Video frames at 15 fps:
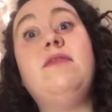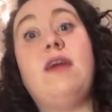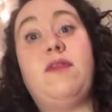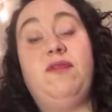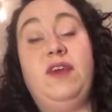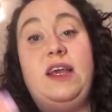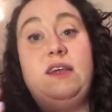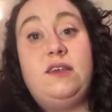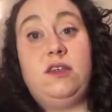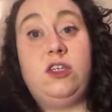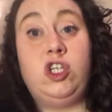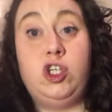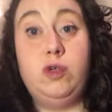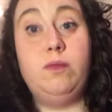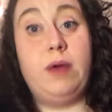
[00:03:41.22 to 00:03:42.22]
that these
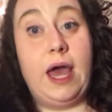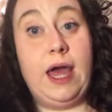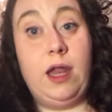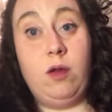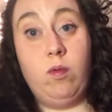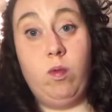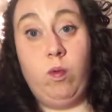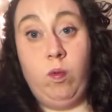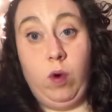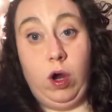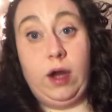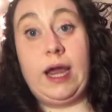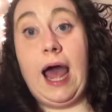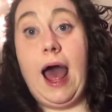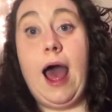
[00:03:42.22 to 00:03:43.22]
2 men
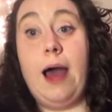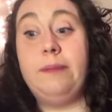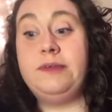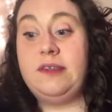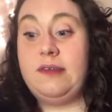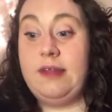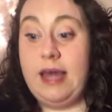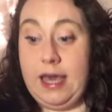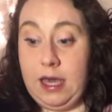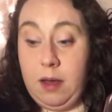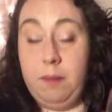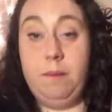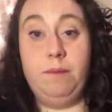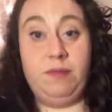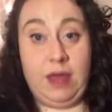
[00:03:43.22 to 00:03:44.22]
were cops, they
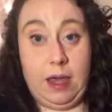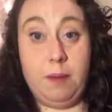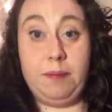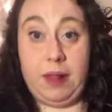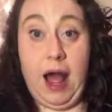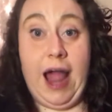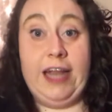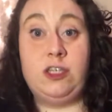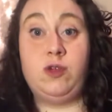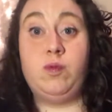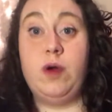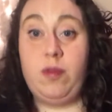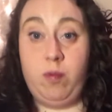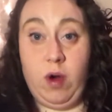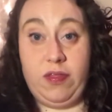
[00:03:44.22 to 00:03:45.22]
obliged
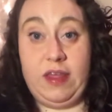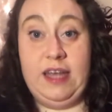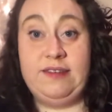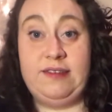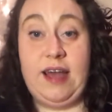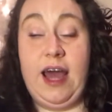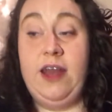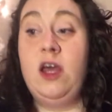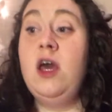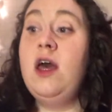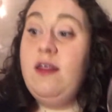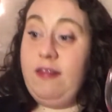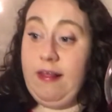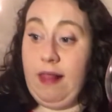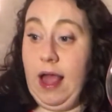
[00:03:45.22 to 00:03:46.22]
with what they said.
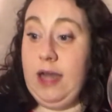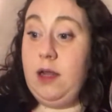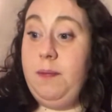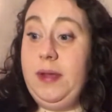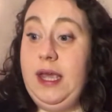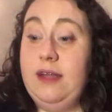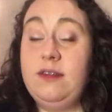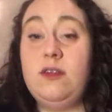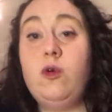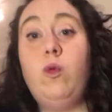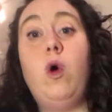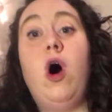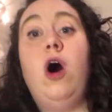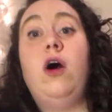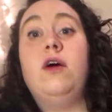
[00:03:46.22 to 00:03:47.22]
They lined up against the
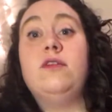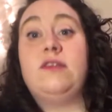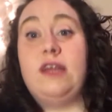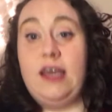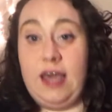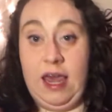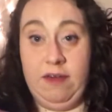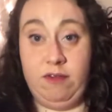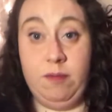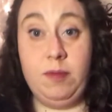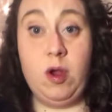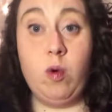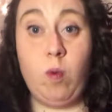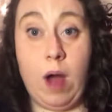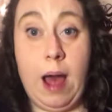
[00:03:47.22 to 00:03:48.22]
walls, they gave them
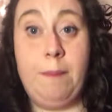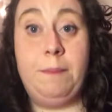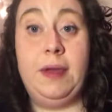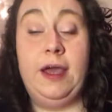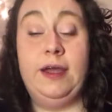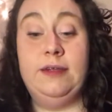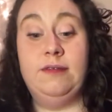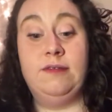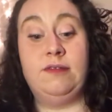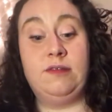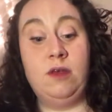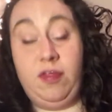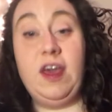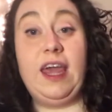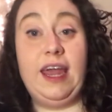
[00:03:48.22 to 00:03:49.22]
their weapons,
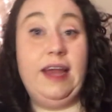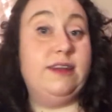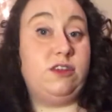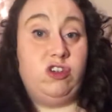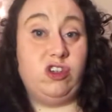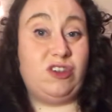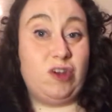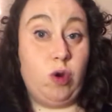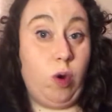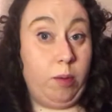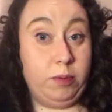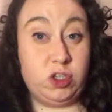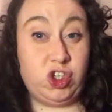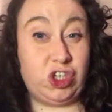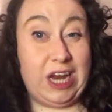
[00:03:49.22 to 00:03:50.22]
thinking it's just a
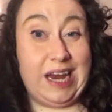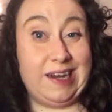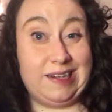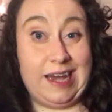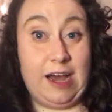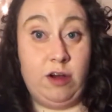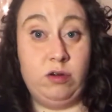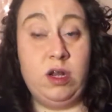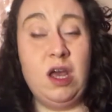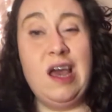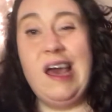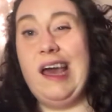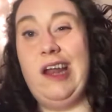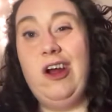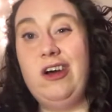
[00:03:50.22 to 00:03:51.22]
normal shakedown.
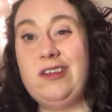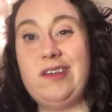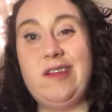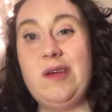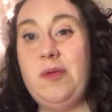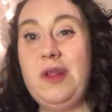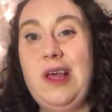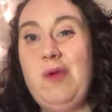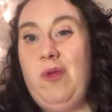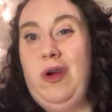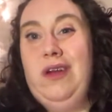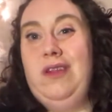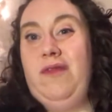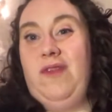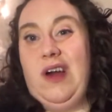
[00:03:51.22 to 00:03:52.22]
And also they were like, we're
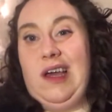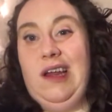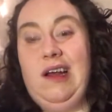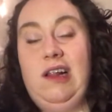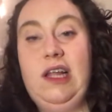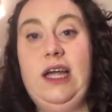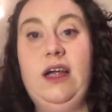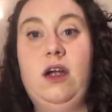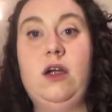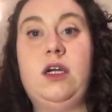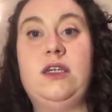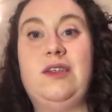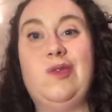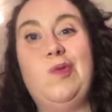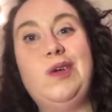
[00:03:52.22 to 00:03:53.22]
in the fucking clear,
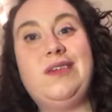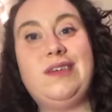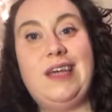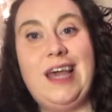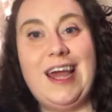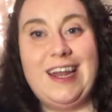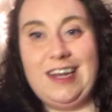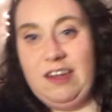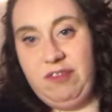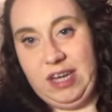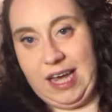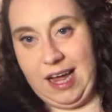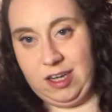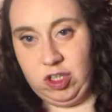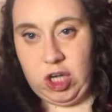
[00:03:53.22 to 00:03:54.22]
because the whiskey hadn't even
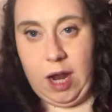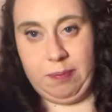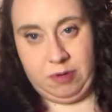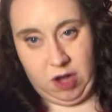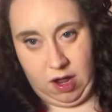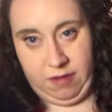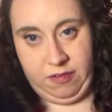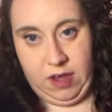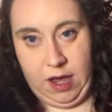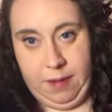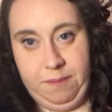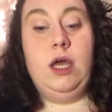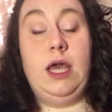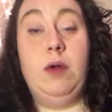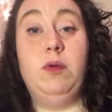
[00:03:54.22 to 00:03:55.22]
gotten dropped off
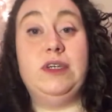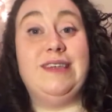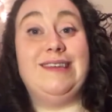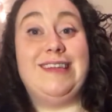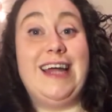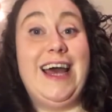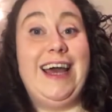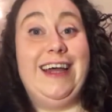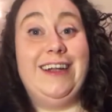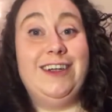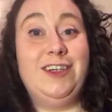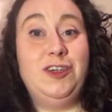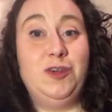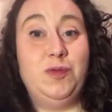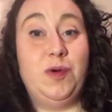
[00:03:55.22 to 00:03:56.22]
yet. It was
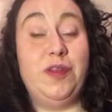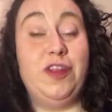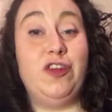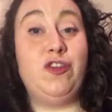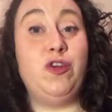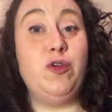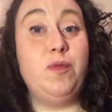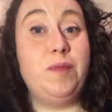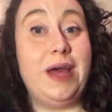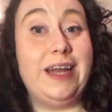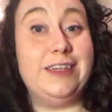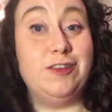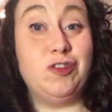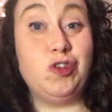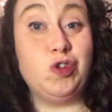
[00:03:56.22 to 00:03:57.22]
then when the 2
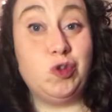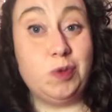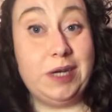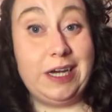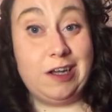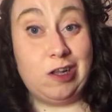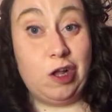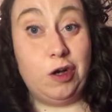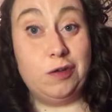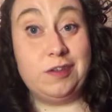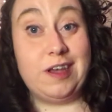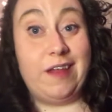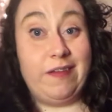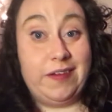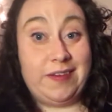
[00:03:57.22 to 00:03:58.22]
men in street
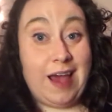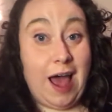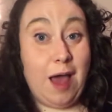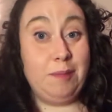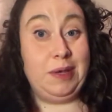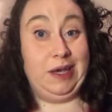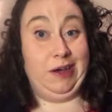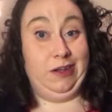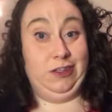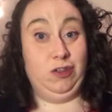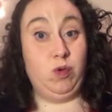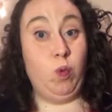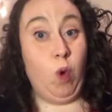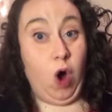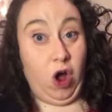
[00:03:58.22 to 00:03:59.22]
clothes and the Tommy
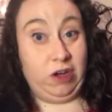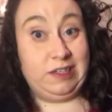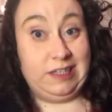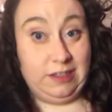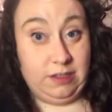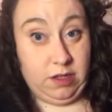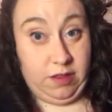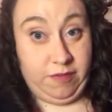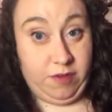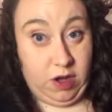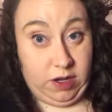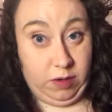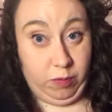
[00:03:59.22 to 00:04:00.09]
guns walked into the fucking